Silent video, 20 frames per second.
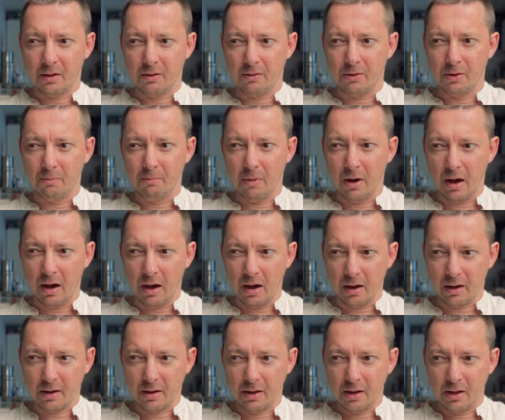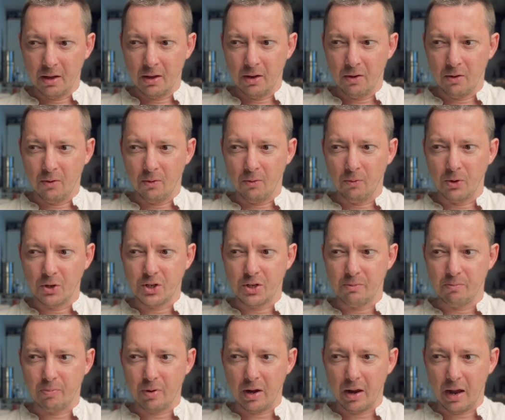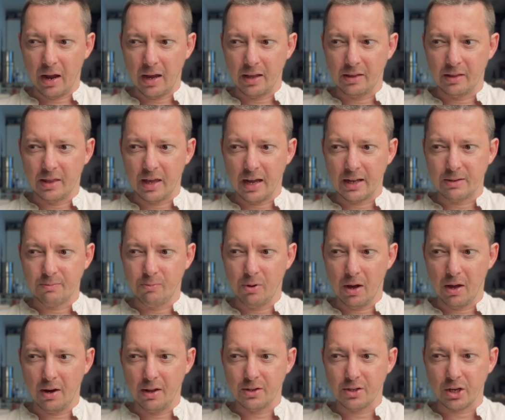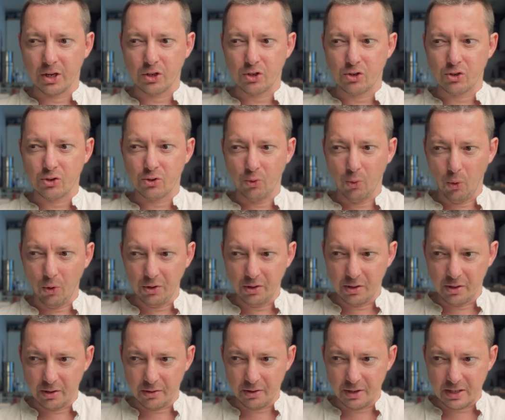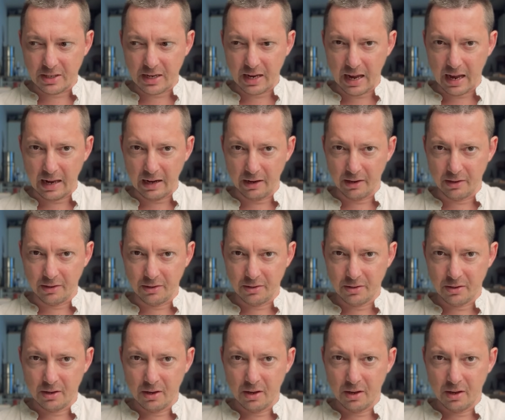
remark which implied that Bernard's extraordinary talent